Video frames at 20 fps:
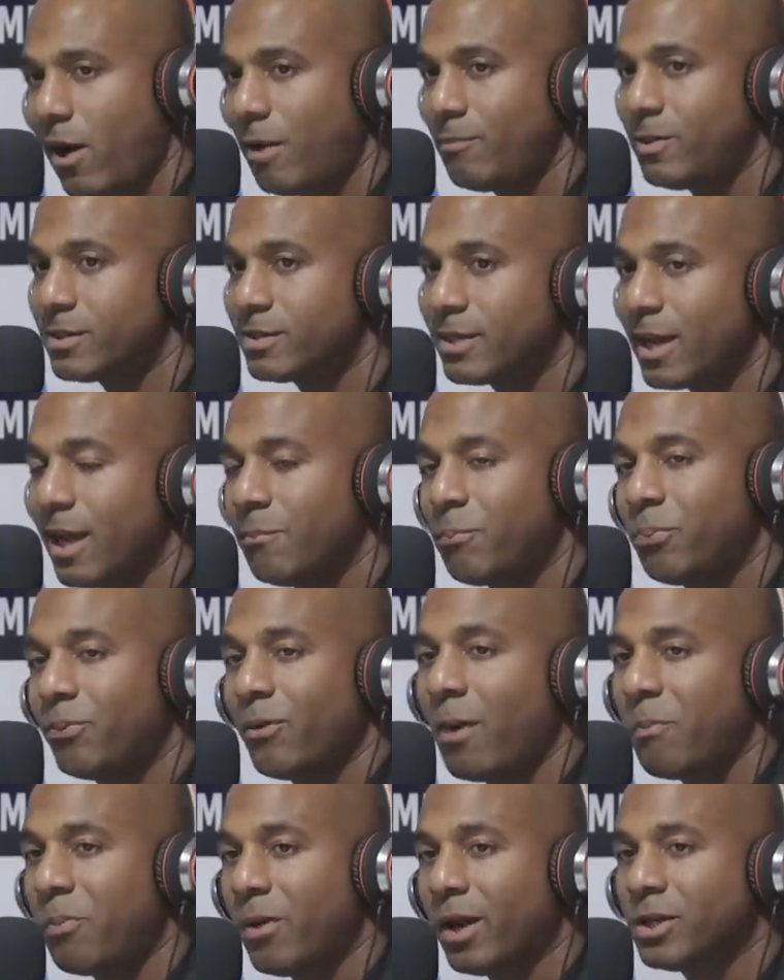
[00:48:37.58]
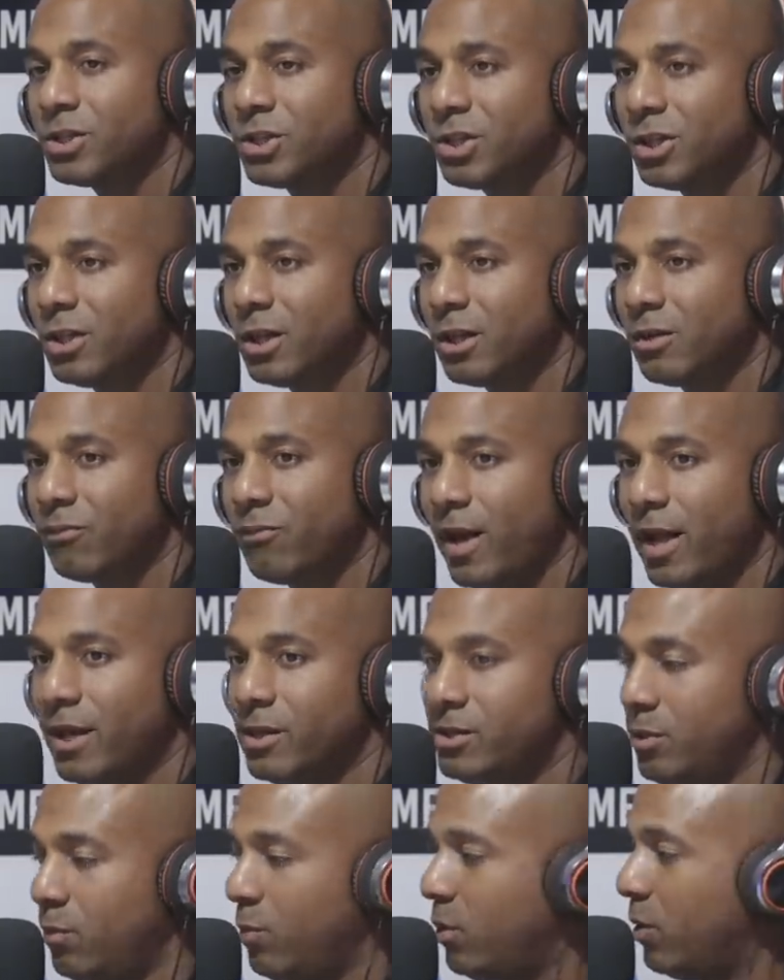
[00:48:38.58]
No, before, I'm just saying before, I'm picking Suge in the
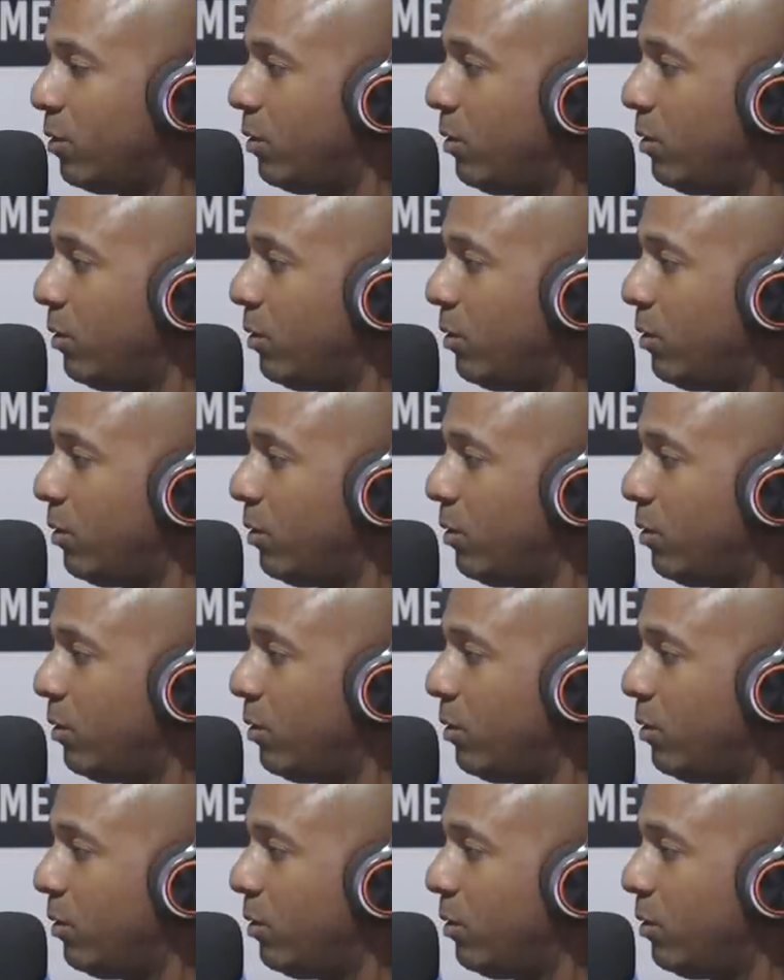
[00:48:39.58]
fantasy world.